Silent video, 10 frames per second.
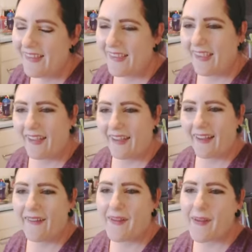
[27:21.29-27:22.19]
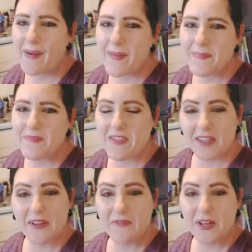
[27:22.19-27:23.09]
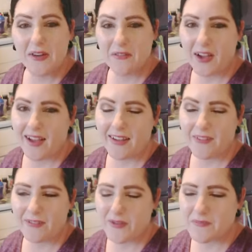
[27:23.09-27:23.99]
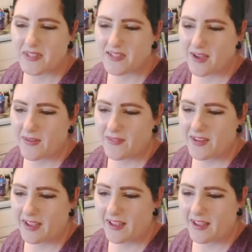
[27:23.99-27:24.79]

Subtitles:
Thankfully I've not had a thumbs down yet.